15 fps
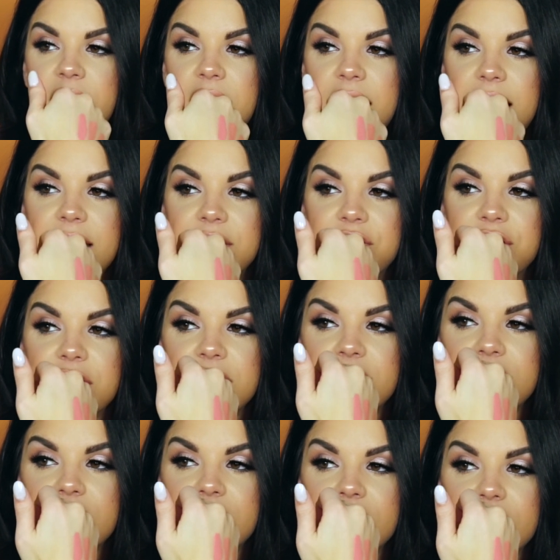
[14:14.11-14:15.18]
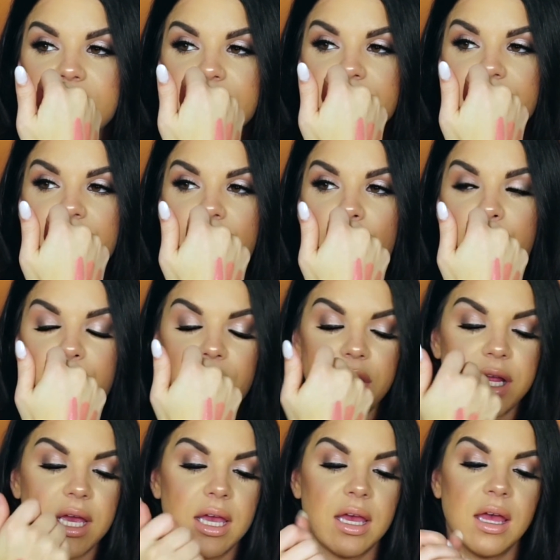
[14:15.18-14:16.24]
It is just so
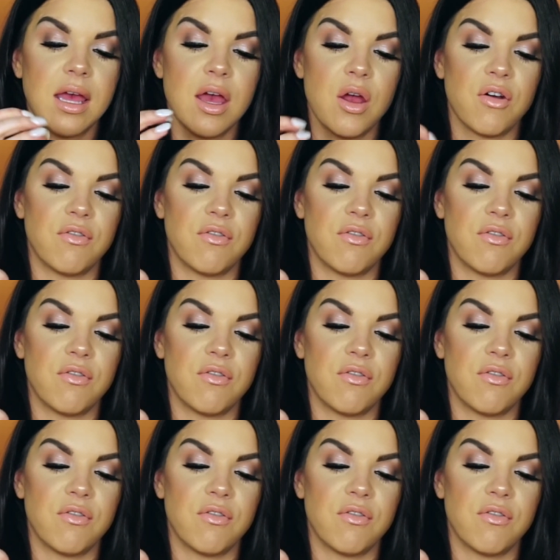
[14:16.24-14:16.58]
pretty,